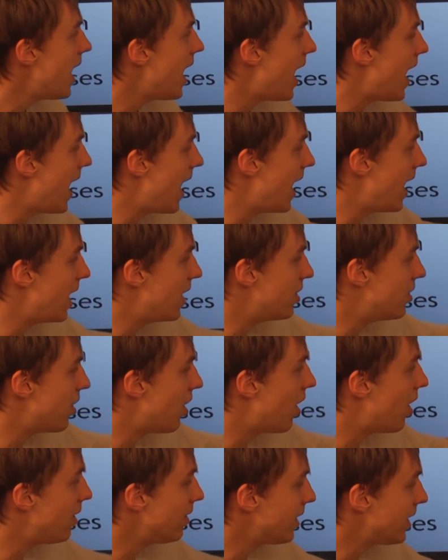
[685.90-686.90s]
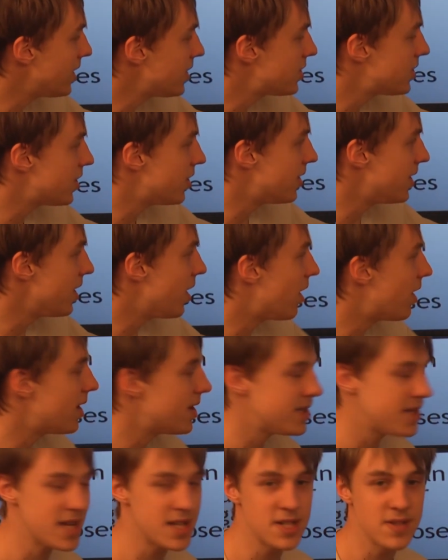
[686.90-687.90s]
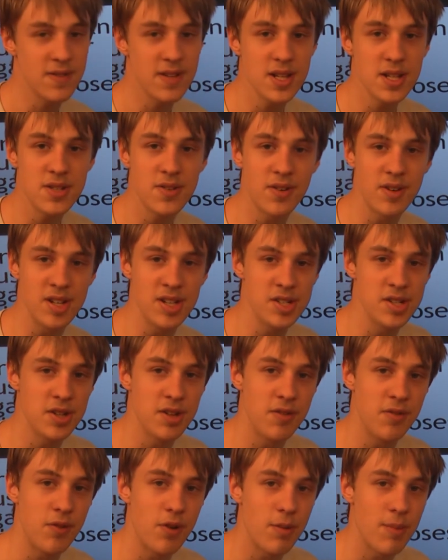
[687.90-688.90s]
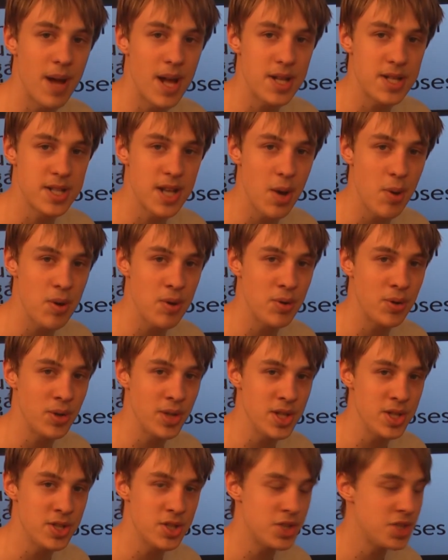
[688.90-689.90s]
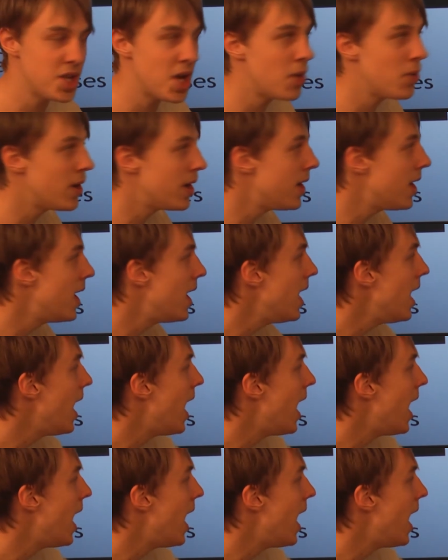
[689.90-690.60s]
and links to the RSS feeds for each of the formats that we release the show in,